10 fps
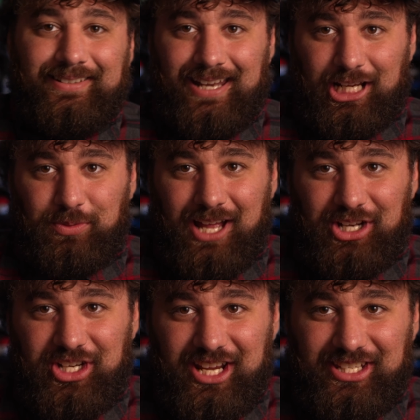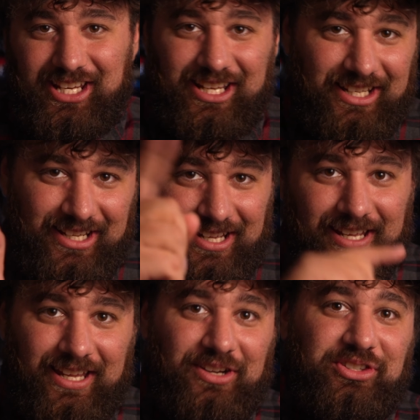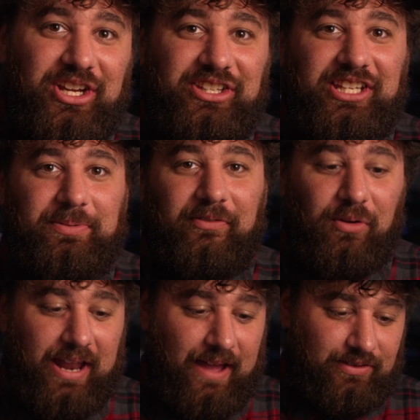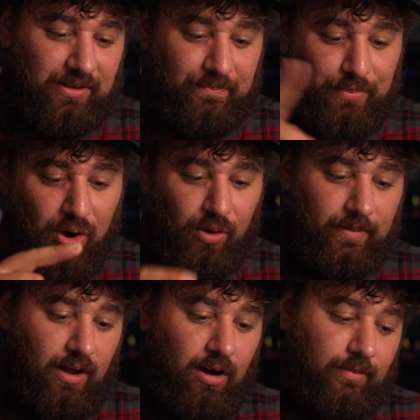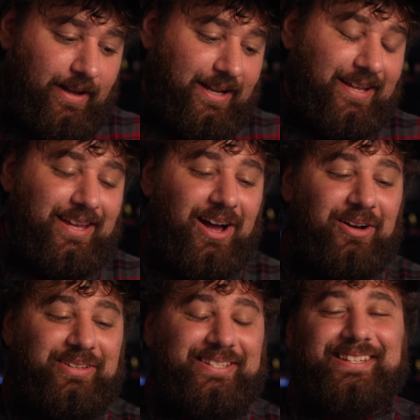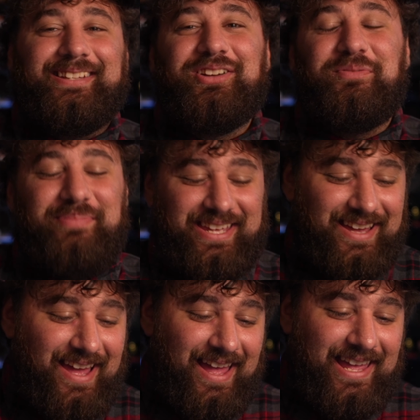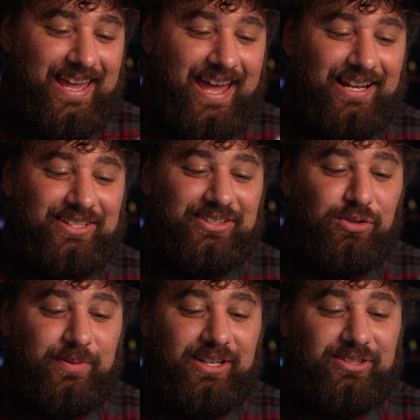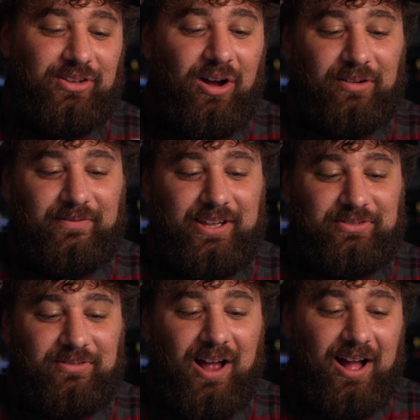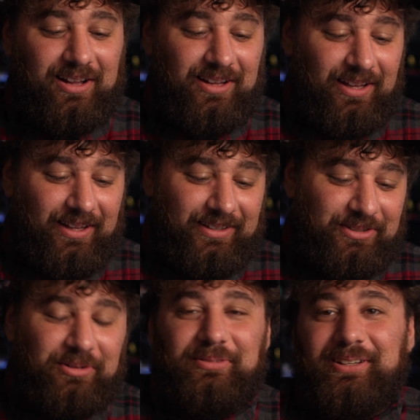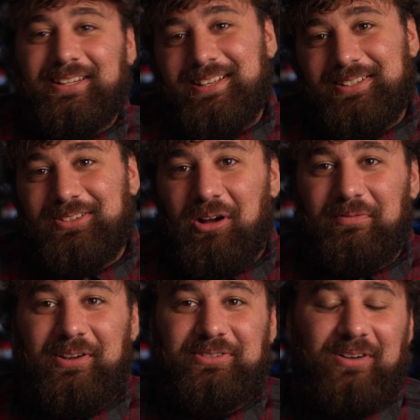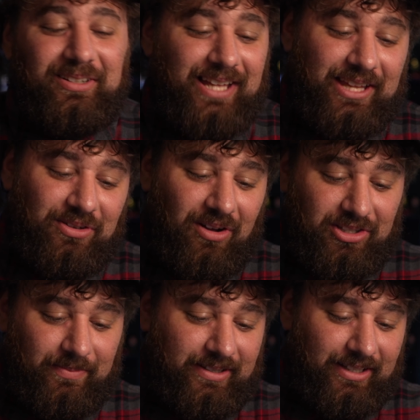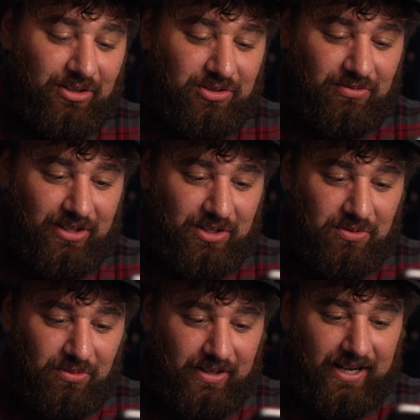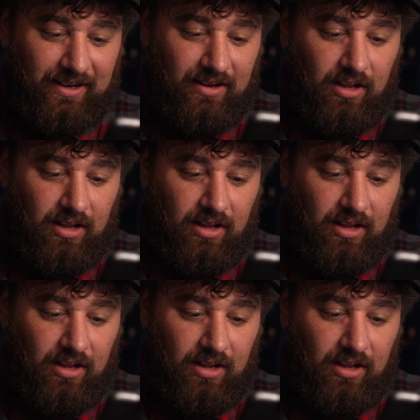Next, we got Jeezy. Here's Jeezy's before and after. Boom. Oh my God. Yo, Snoopy. He added Snoopy to dog face rock. So it really is a dog face rock. That's awesome. I think it looks really cool there.